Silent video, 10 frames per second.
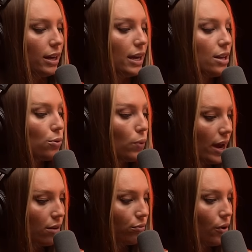Either
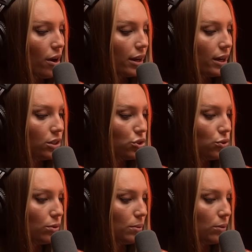way, Veronica is
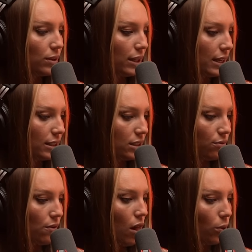due to be released the
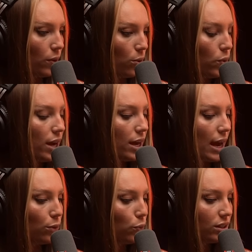following week,
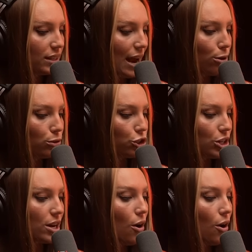and once out, she